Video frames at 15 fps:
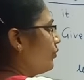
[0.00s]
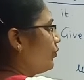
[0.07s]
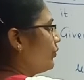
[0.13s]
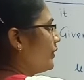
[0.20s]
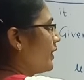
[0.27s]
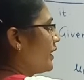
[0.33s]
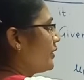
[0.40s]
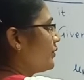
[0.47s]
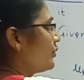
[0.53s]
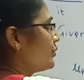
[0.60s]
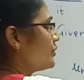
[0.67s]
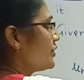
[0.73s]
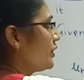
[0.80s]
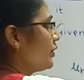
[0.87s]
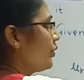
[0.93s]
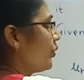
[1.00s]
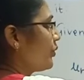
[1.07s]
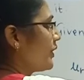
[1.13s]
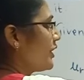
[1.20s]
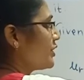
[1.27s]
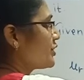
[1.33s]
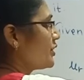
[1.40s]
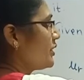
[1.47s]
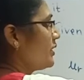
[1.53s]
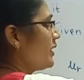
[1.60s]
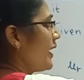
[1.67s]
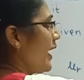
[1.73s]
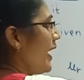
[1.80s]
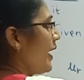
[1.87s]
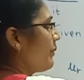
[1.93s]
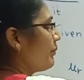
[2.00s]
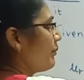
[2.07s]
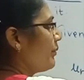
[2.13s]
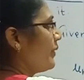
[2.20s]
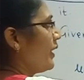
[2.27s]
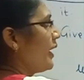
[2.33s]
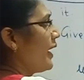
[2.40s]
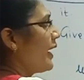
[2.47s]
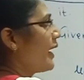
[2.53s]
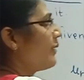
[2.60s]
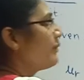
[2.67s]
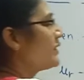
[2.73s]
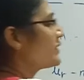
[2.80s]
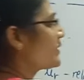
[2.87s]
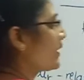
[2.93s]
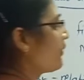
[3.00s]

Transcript: We are using notation M. M is